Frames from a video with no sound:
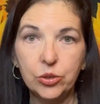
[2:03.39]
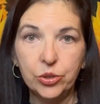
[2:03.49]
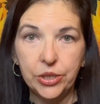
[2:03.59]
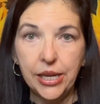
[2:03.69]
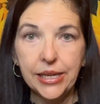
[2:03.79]
to
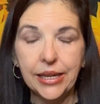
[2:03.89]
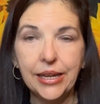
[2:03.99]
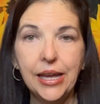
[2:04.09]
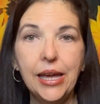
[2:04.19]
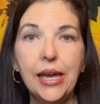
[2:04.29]
take it,
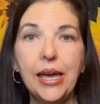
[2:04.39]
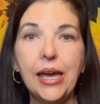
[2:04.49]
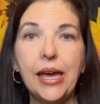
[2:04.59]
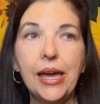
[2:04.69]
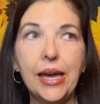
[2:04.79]

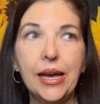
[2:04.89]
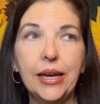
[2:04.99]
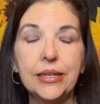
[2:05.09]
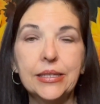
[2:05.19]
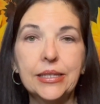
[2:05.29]

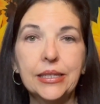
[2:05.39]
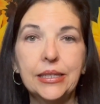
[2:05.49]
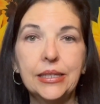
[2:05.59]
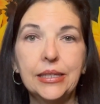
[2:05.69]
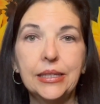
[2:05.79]
and
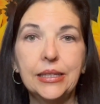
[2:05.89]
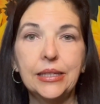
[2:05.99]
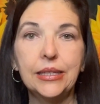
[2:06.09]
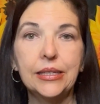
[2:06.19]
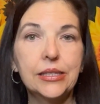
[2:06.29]

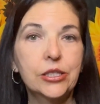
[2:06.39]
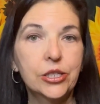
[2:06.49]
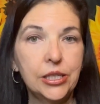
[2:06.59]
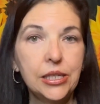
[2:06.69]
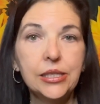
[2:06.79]

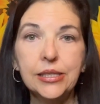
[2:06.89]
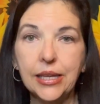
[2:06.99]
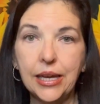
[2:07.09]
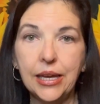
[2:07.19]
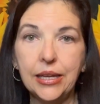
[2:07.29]
she
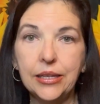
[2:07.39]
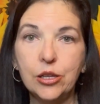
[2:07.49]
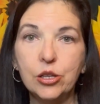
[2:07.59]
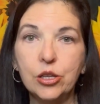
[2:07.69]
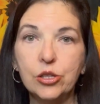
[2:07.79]
said
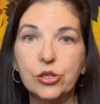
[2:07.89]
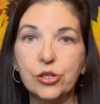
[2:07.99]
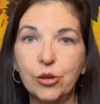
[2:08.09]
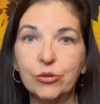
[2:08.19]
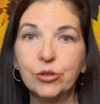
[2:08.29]

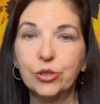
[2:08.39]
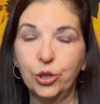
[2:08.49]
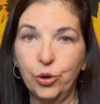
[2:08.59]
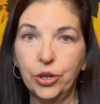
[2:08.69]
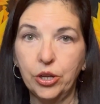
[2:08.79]
Social
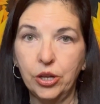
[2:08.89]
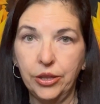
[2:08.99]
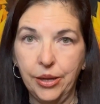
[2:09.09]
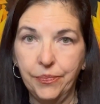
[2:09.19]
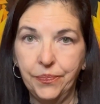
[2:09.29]
Security called
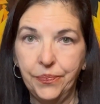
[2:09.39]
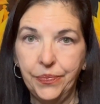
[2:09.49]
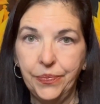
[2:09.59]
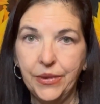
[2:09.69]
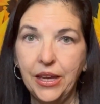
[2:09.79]
them.
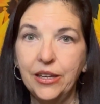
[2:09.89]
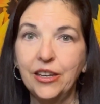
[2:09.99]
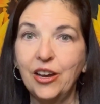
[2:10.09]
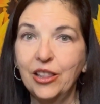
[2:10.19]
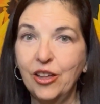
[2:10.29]

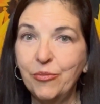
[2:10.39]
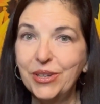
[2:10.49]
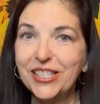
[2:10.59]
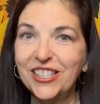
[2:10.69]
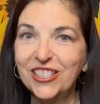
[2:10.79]
Now, I love my
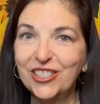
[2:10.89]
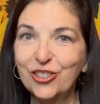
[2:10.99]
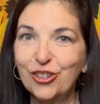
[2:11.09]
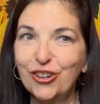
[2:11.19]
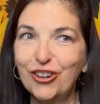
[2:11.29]

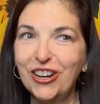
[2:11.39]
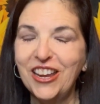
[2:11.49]
sister,